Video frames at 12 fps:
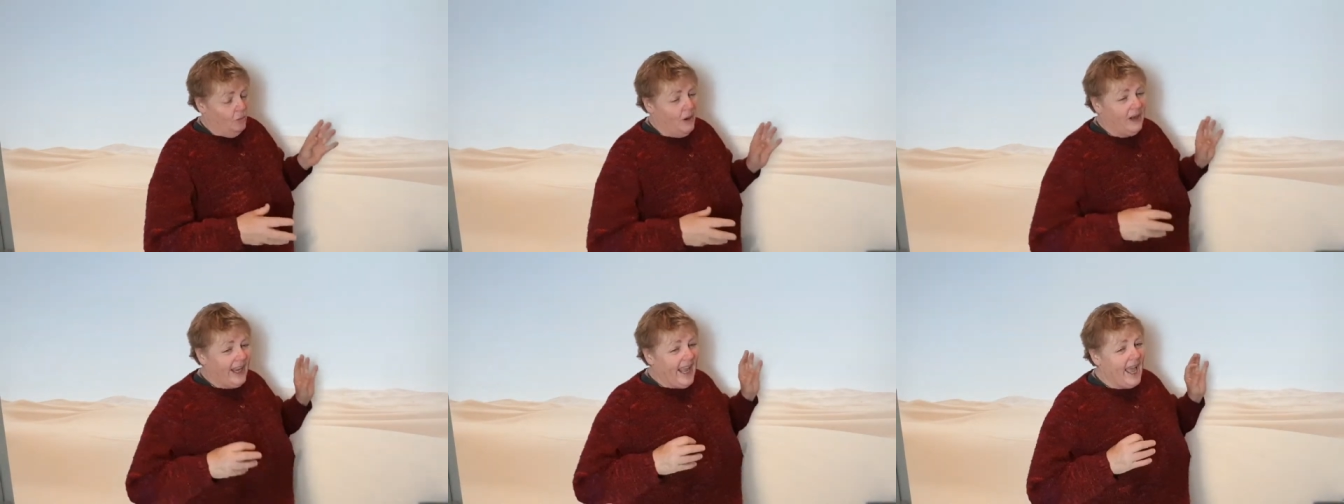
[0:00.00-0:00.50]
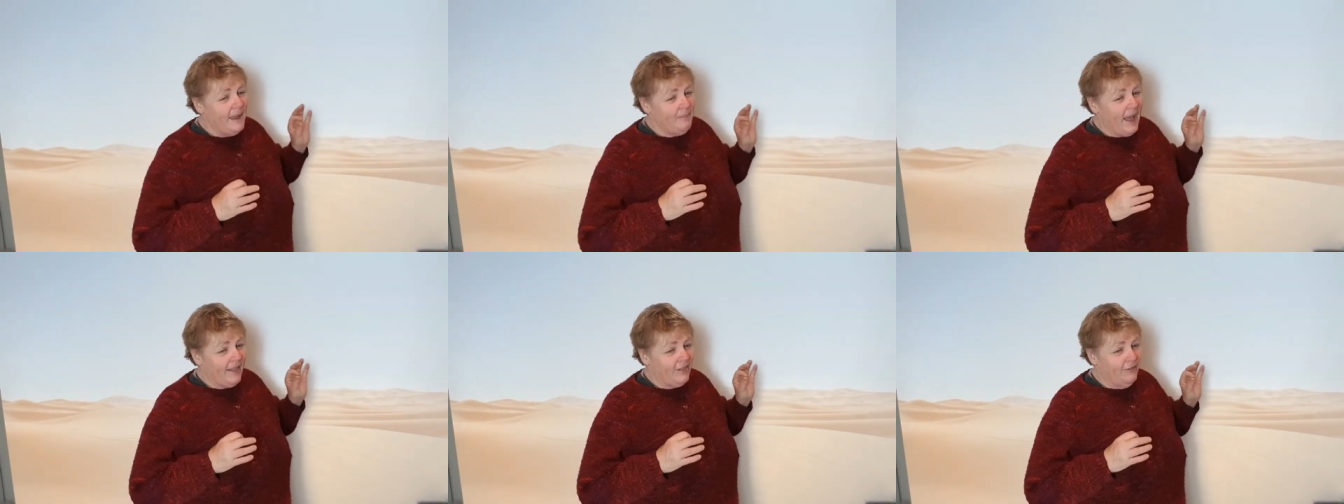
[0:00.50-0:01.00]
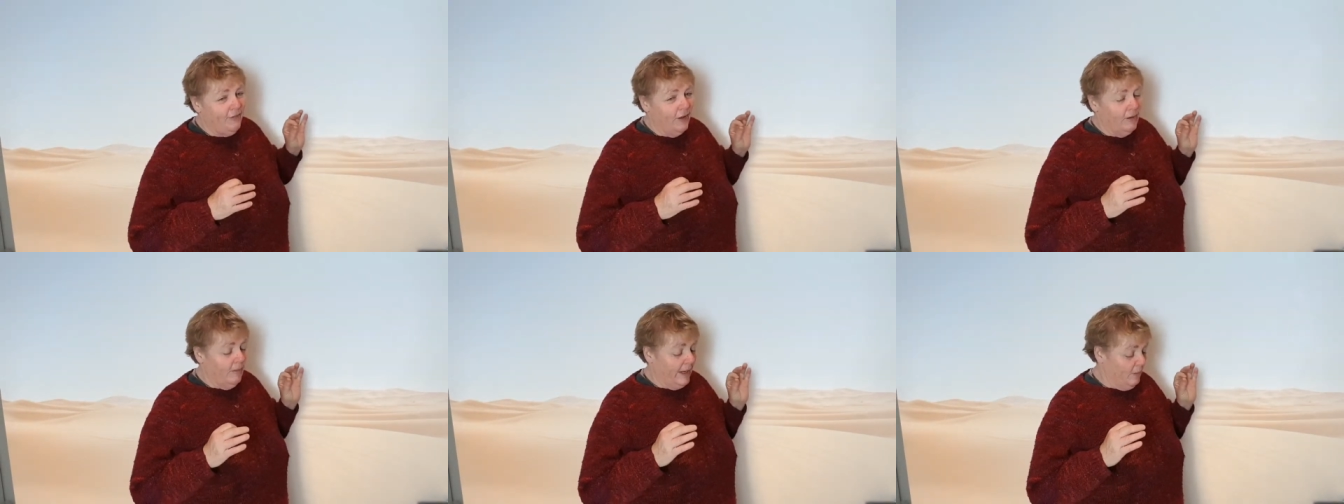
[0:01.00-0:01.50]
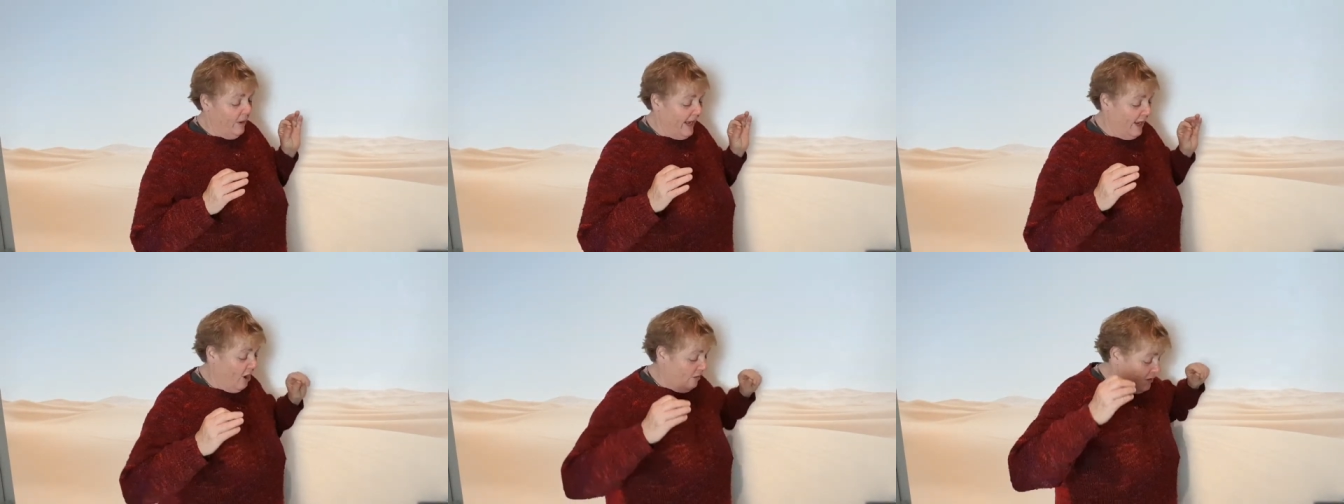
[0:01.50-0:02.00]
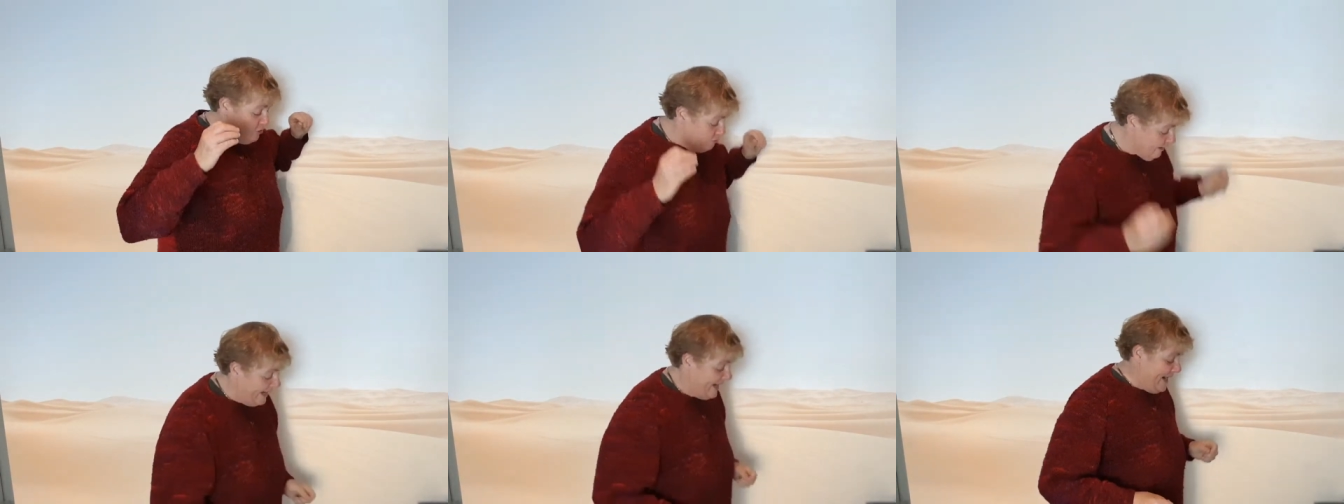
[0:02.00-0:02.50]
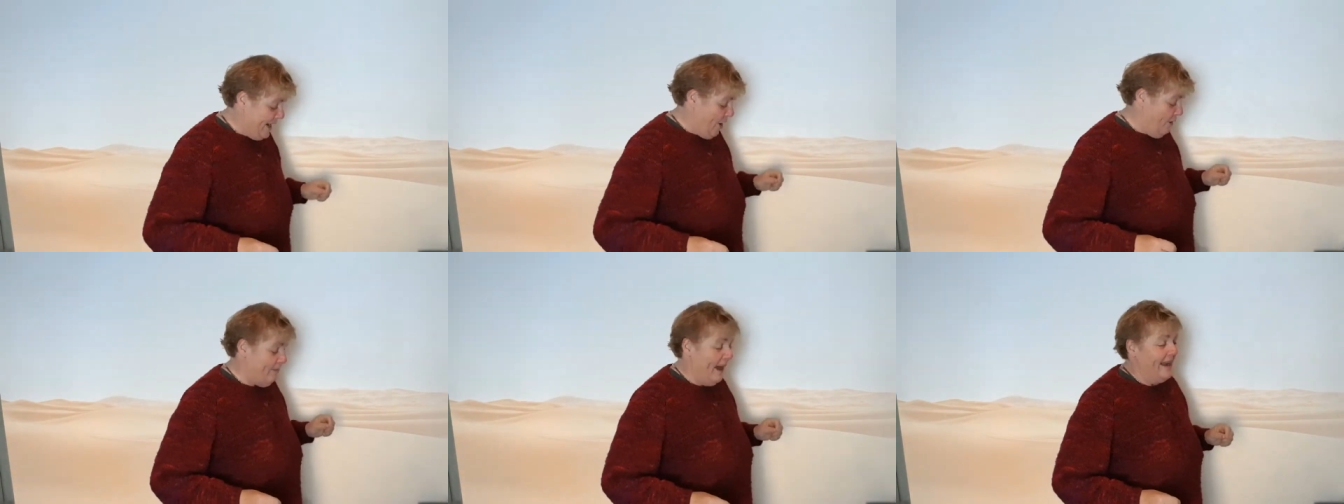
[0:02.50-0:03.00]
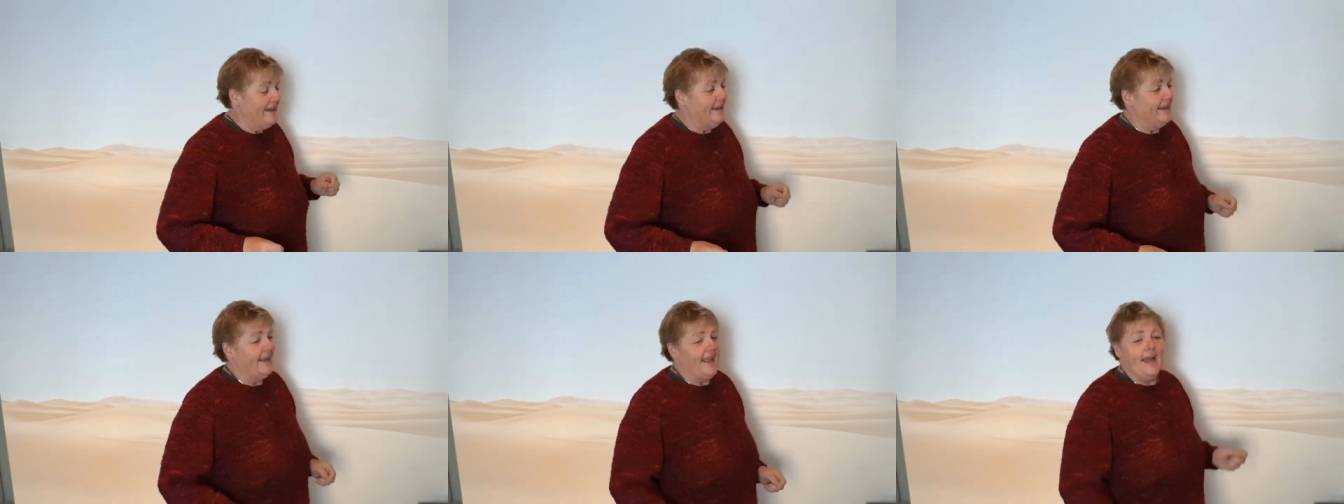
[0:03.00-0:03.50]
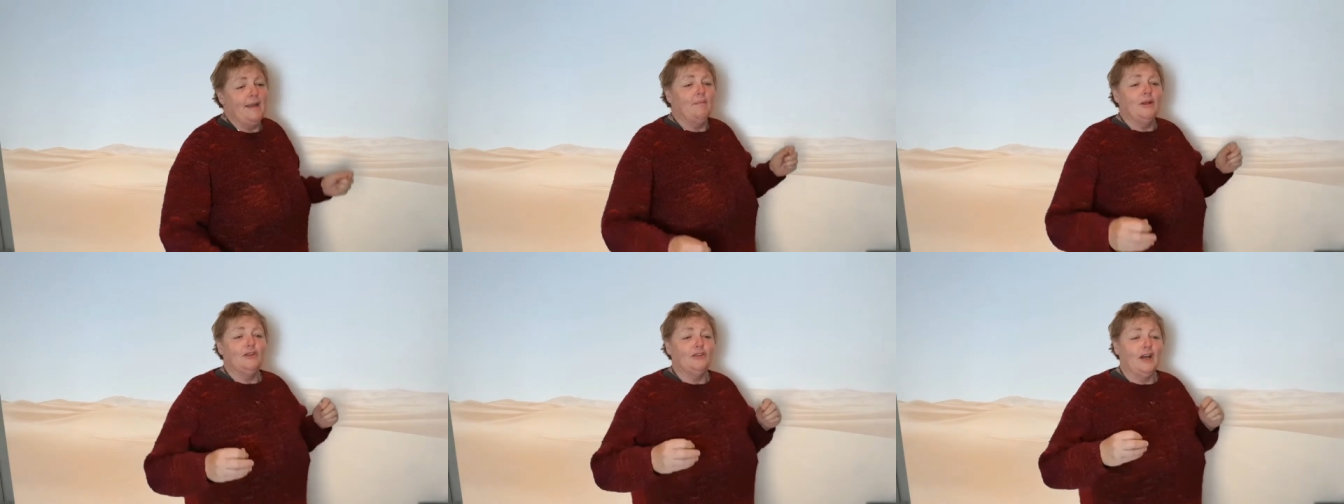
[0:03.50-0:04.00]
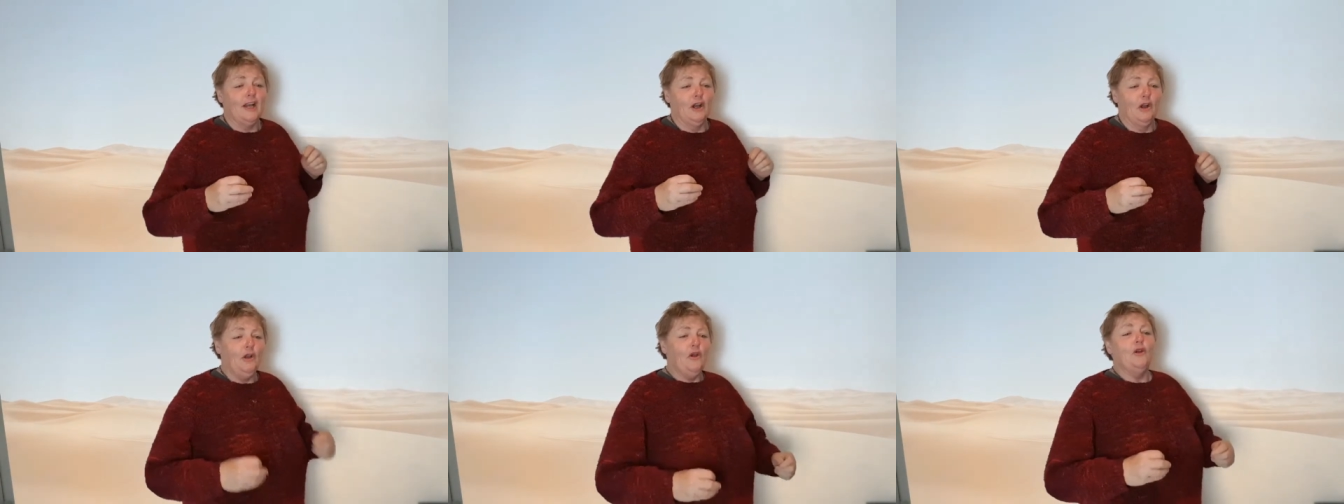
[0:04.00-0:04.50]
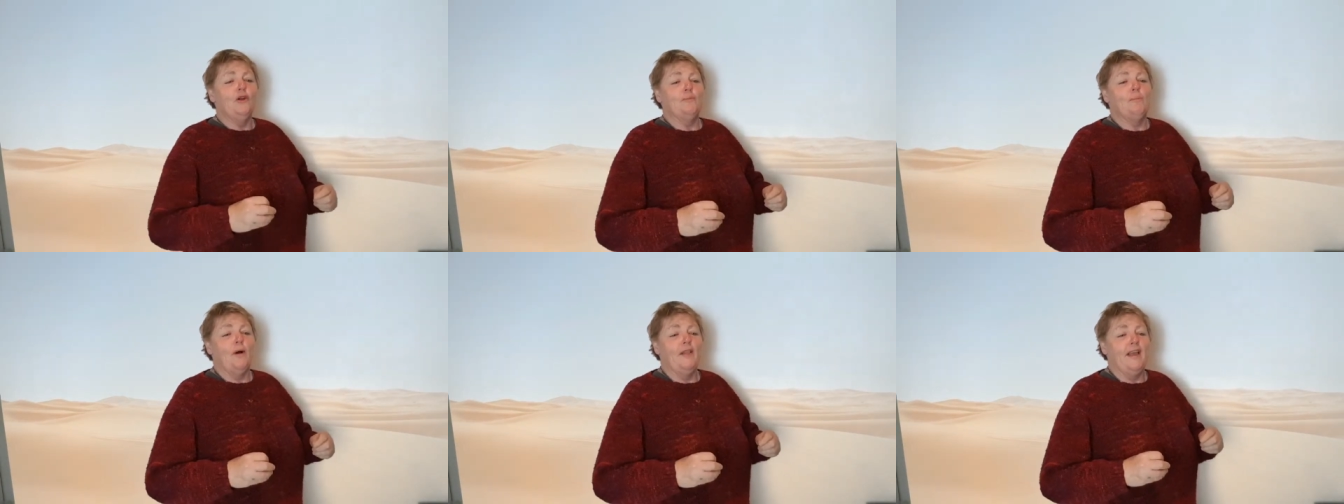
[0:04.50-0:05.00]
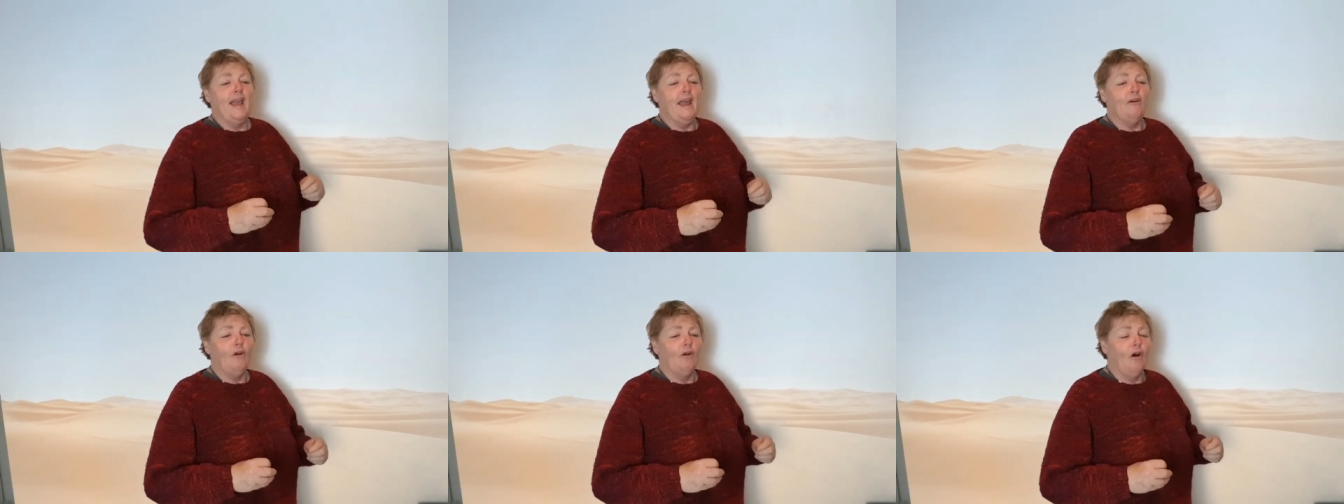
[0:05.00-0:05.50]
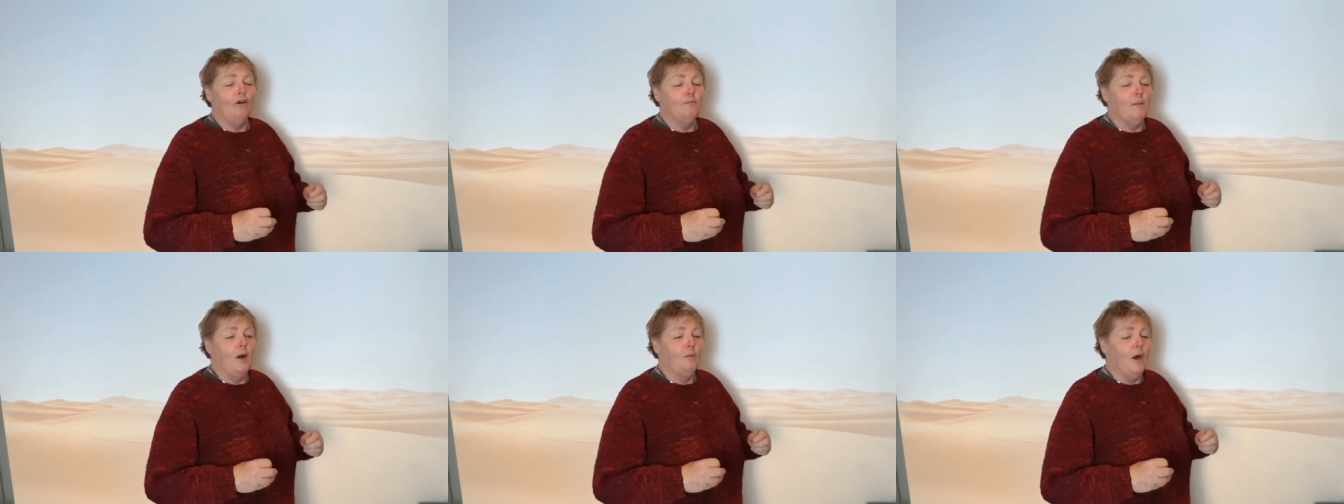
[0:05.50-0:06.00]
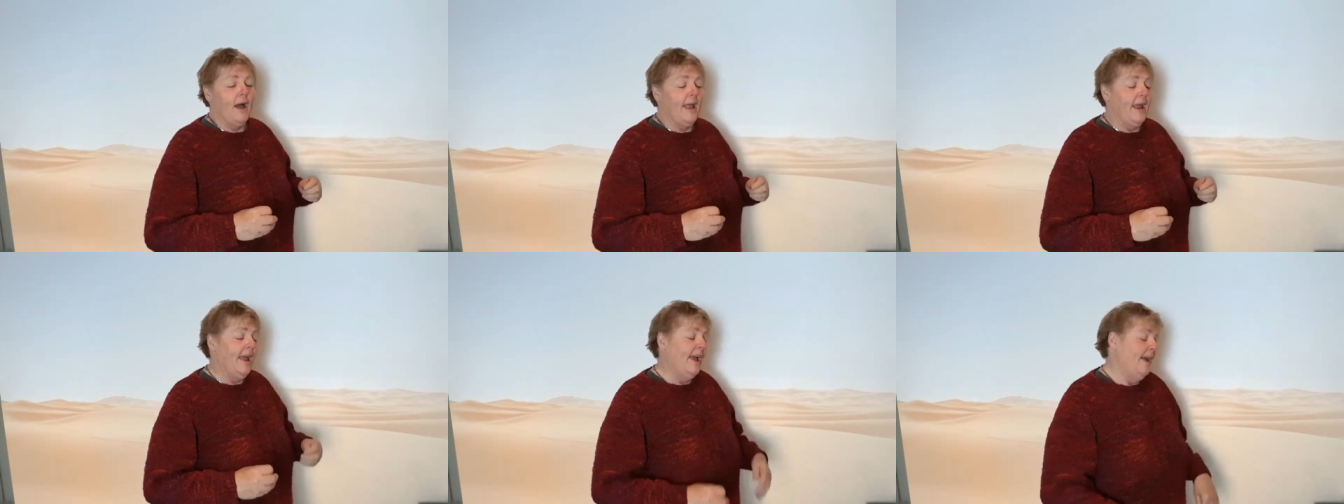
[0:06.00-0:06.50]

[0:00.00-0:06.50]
When I came back the following week, I was ready to go painting again because I'd learnt by the error of my way.